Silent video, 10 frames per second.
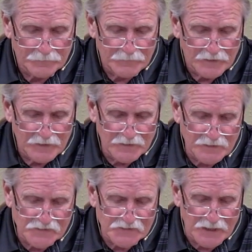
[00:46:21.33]
In
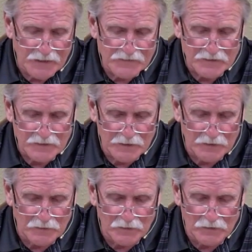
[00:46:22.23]
his days,
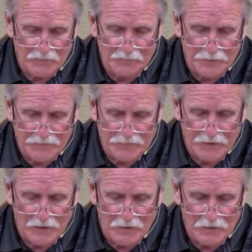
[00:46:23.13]
Hiel of
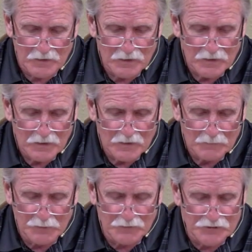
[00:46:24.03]
Bethel
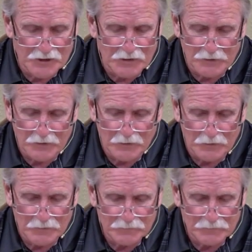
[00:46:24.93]
built Jericho.